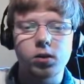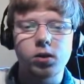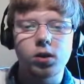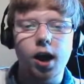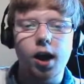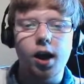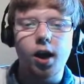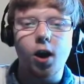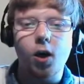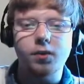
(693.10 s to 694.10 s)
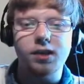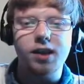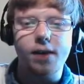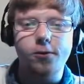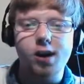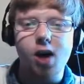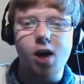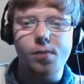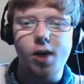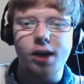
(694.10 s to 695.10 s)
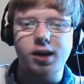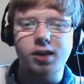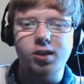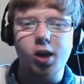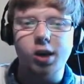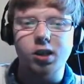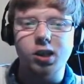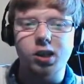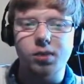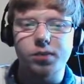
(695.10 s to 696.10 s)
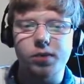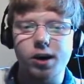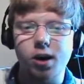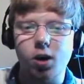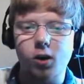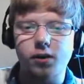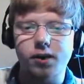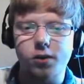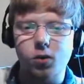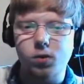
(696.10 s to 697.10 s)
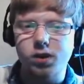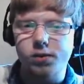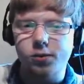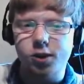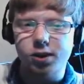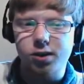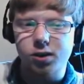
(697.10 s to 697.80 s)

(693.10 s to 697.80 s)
obviously that free Calm Mind is going to provide a lot of difficulty for us.